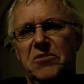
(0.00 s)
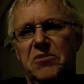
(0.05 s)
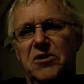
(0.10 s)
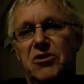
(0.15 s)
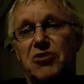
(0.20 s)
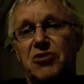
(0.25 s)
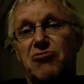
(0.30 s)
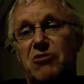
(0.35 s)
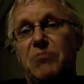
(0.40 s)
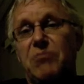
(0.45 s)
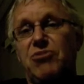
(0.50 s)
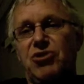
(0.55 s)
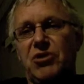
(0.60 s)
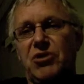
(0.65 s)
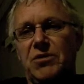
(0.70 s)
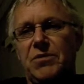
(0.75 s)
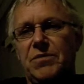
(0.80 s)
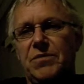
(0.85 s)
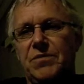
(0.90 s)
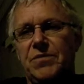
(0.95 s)

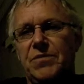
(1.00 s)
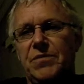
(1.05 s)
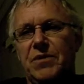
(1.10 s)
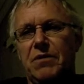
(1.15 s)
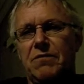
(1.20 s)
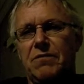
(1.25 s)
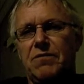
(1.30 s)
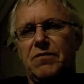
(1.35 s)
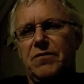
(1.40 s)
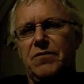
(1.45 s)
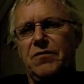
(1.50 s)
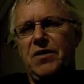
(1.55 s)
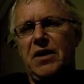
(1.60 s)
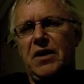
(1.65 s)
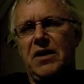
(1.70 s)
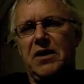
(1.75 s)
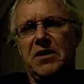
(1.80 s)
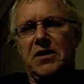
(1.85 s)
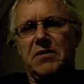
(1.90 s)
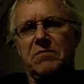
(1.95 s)
description of
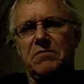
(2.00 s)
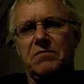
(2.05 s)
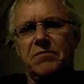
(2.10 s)
feeling.